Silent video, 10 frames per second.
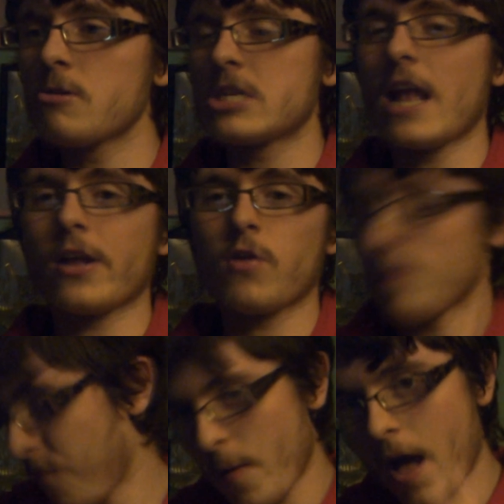she had a crush
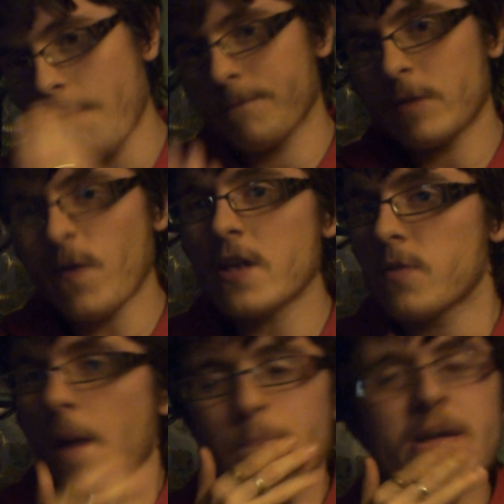from her face,
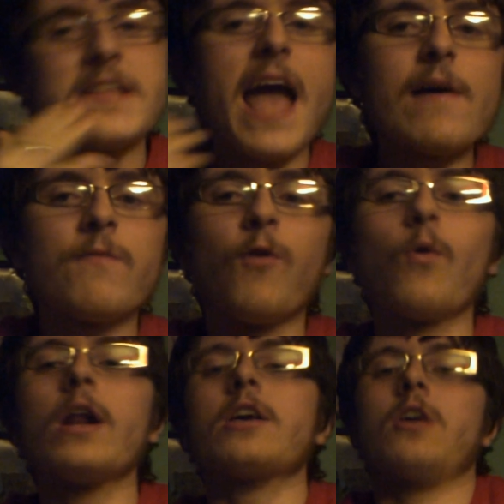but he never
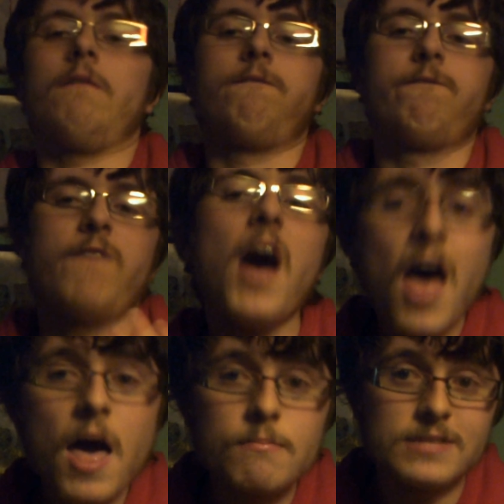fully
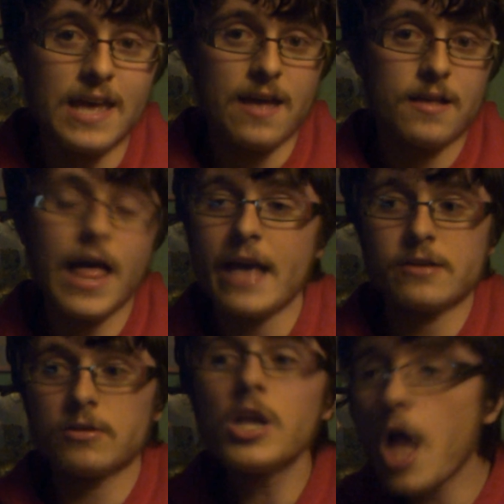confirmed it.
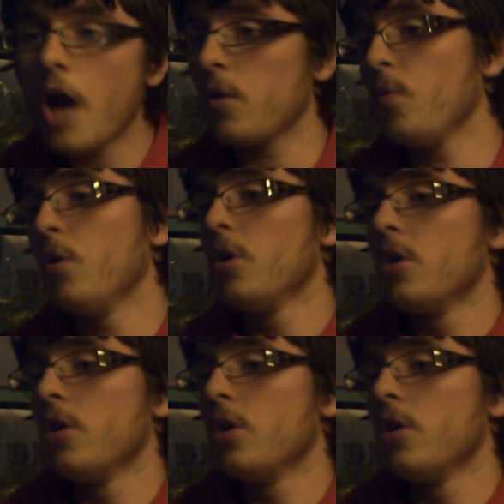Like, you know,